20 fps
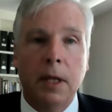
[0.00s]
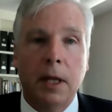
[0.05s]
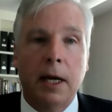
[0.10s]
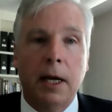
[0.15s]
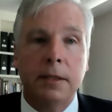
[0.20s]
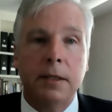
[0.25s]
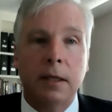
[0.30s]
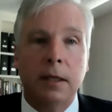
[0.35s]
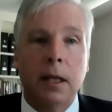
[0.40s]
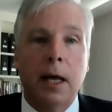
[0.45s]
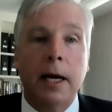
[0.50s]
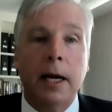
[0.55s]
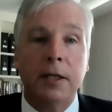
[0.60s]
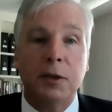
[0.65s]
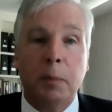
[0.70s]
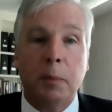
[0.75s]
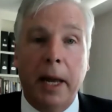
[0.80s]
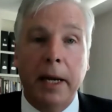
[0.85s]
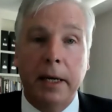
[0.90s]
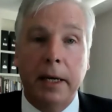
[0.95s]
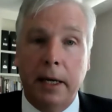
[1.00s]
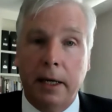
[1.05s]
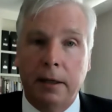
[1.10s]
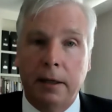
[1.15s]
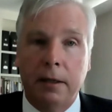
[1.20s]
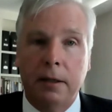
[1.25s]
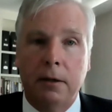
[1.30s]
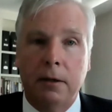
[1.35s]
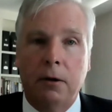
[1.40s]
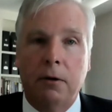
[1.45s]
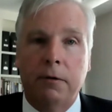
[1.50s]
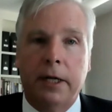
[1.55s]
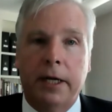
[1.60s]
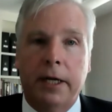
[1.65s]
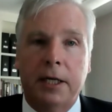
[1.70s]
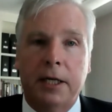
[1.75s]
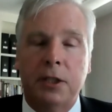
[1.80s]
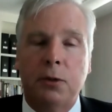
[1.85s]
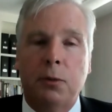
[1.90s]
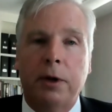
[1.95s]
that's a lot of spending over the
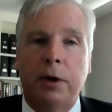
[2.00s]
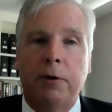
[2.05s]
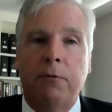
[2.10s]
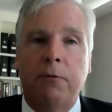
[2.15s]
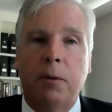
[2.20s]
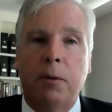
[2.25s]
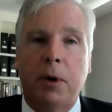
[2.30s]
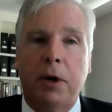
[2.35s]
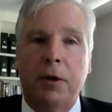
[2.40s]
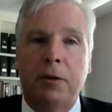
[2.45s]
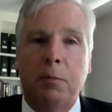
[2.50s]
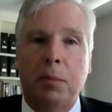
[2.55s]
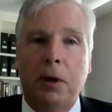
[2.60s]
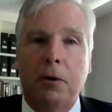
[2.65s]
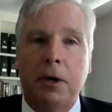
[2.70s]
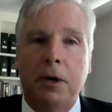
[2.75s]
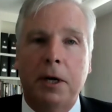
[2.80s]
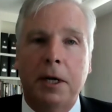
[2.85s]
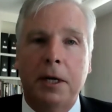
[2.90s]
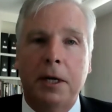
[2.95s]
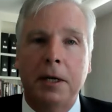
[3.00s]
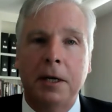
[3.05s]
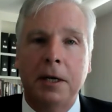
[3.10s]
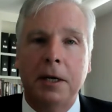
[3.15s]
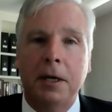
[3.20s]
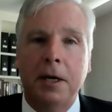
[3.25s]
next 24-month period.